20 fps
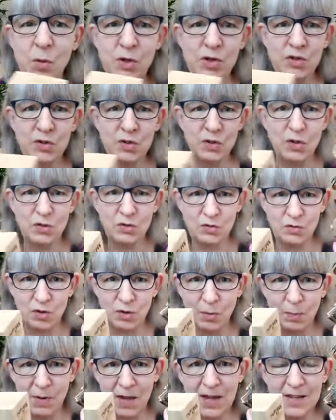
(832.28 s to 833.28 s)
Forstner
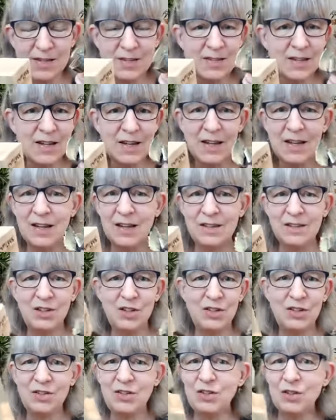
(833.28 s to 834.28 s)
drill bits.
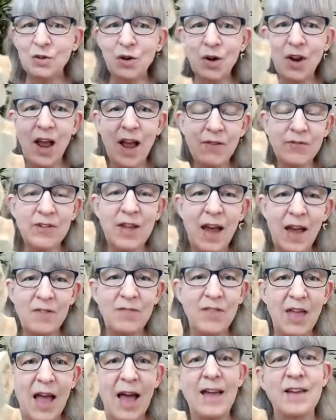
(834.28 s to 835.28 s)
You don't have to
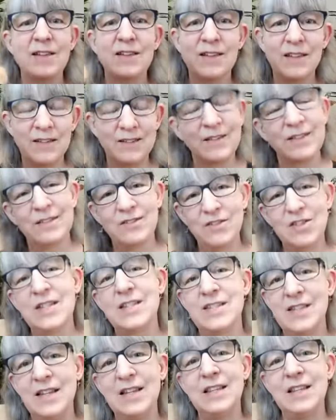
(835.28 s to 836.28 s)
have that
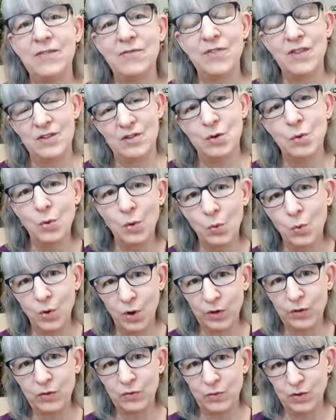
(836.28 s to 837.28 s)
to see if the tool
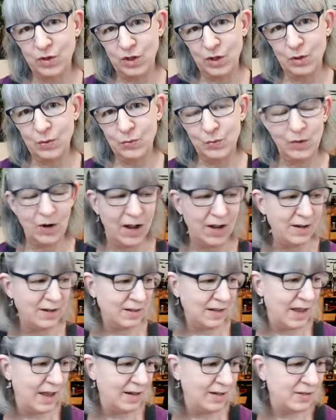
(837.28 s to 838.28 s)
works for you, right?
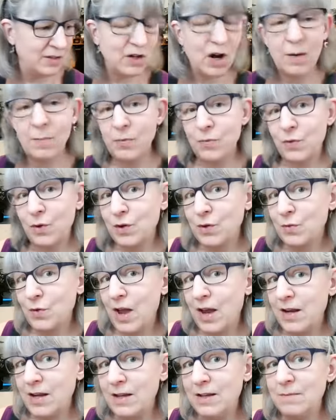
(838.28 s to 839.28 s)
Like, start before you're
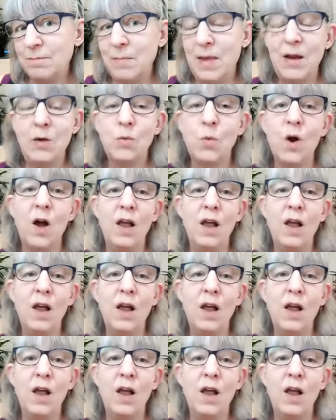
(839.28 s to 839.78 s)
ready, make